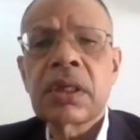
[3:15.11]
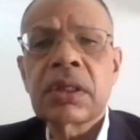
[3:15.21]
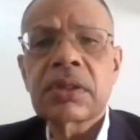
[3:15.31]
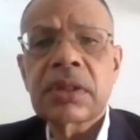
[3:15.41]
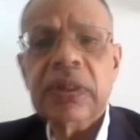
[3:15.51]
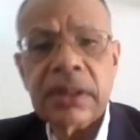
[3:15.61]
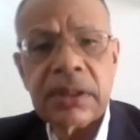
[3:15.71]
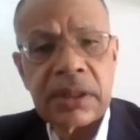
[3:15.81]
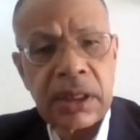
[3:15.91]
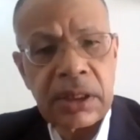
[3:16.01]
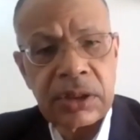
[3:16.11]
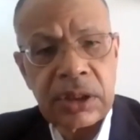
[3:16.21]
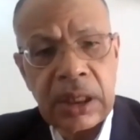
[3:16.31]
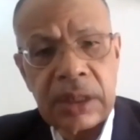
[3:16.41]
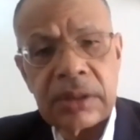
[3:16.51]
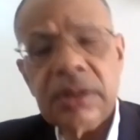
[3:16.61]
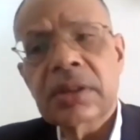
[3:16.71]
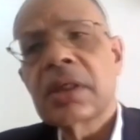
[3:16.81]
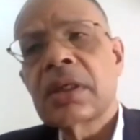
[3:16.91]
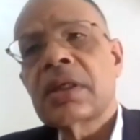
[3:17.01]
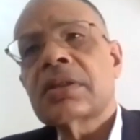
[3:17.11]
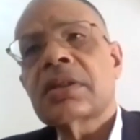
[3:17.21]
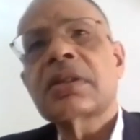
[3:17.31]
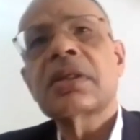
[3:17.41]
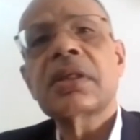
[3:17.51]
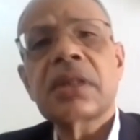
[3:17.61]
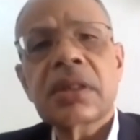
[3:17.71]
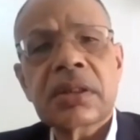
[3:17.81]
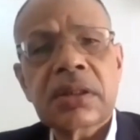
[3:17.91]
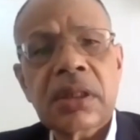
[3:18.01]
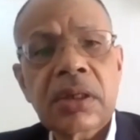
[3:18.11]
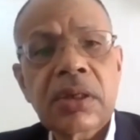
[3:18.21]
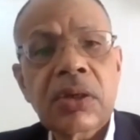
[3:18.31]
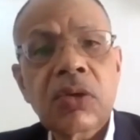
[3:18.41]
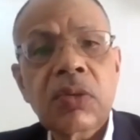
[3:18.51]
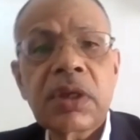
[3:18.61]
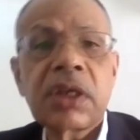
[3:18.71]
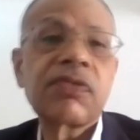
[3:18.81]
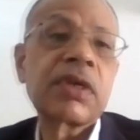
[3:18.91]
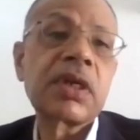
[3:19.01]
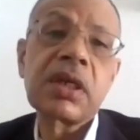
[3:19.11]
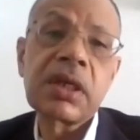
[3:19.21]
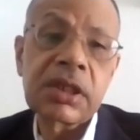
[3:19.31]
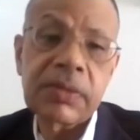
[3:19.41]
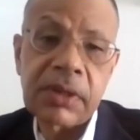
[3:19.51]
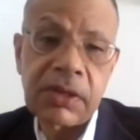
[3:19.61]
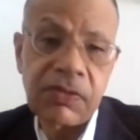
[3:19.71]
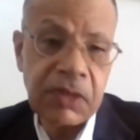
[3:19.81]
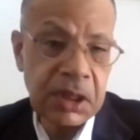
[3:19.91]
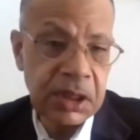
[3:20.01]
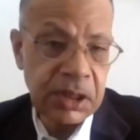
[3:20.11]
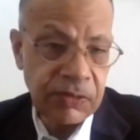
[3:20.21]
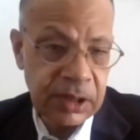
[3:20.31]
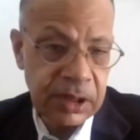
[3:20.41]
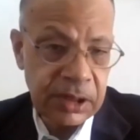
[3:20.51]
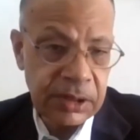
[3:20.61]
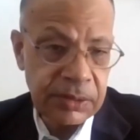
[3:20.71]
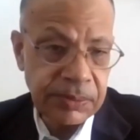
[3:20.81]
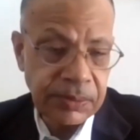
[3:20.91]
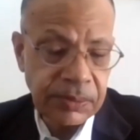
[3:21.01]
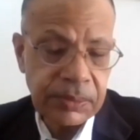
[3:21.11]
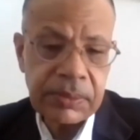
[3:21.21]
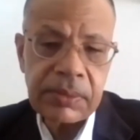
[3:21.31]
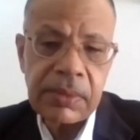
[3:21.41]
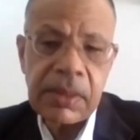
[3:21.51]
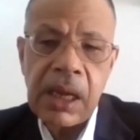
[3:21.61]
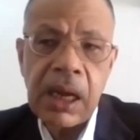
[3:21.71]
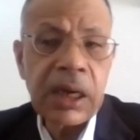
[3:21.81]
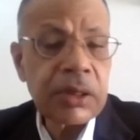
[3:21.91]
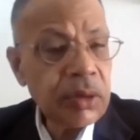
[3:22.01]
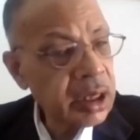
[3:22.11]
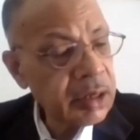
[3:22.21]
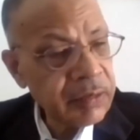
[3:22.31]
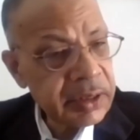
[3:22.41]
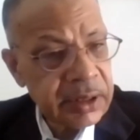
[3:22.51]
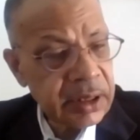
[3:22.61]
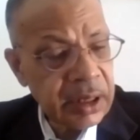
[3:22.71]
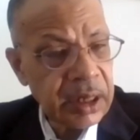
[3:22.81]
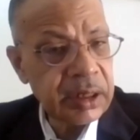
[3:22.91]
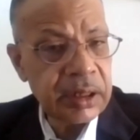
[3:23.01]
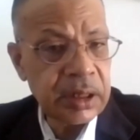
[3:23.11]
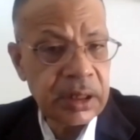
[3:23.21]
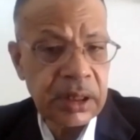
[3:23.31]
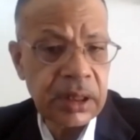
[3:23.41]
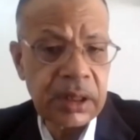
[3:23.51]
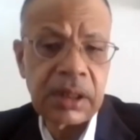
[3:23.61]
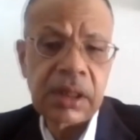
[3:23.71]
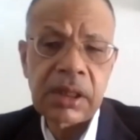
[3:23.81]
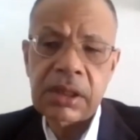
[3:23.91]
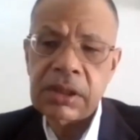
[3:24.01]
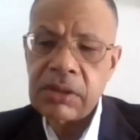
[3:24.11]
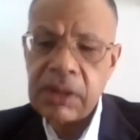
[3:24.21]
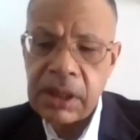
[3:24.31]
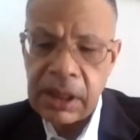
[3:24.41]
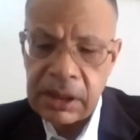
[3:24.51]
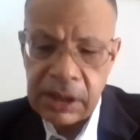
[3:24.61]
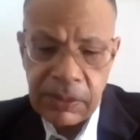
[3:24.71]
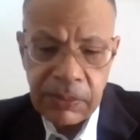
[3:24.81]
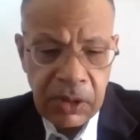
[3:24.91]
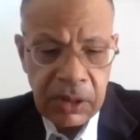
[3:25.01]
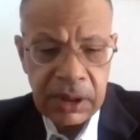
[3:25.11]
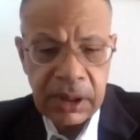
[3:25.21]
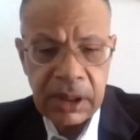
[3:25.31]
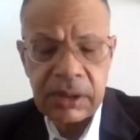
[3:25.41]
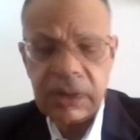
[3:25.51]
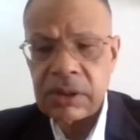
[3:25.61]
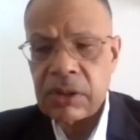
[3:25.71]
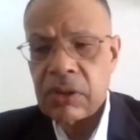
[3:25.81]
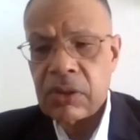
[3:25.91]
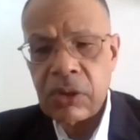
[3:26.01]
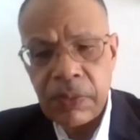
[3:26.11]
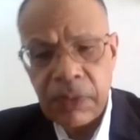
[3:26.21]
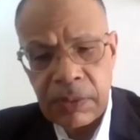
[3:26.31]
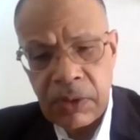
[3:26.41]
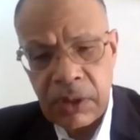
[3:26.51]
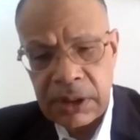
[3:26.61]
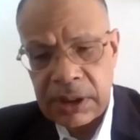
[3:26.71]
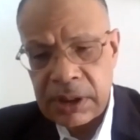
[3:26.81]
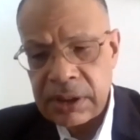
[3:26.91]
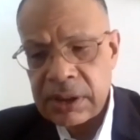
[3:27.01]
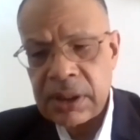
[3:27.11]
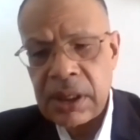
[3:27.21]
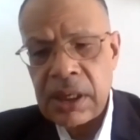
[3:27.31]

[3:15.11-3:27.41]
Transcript: So that's a second challenge. The third is that globally funding has become very difficult. You can even see that in India. You look at, say, bond yields or corporate bond deals.